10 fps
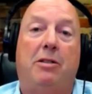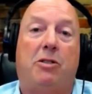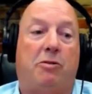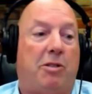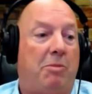
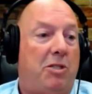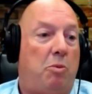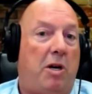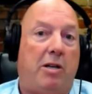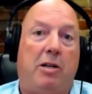So if somebody's
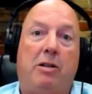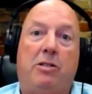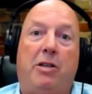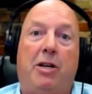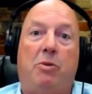walking down a
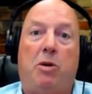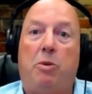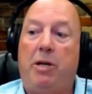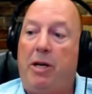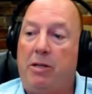sidewalk
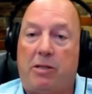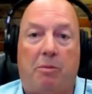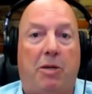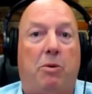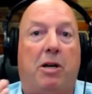one day and
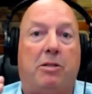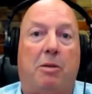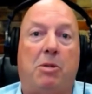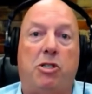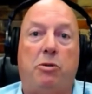somebody walks
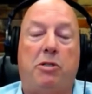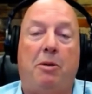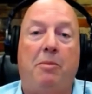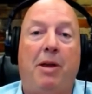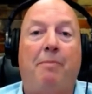up and shoots
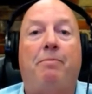them,